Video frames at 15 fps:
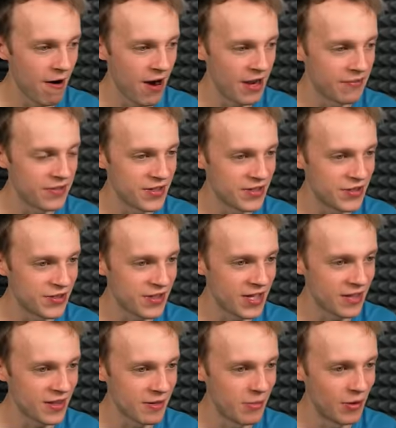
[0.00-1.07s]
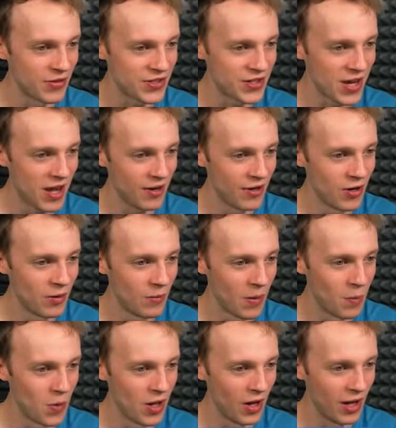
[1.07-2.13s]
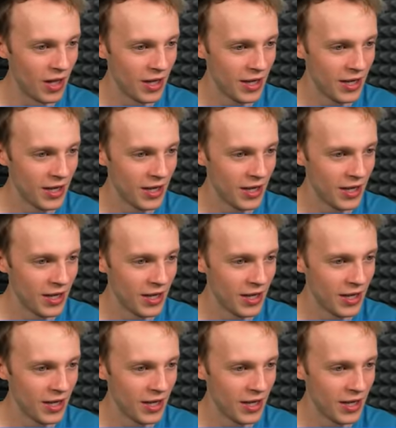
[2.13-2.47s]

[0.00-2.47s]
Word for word: All right, if this doesn't get the monster, I don't know what will.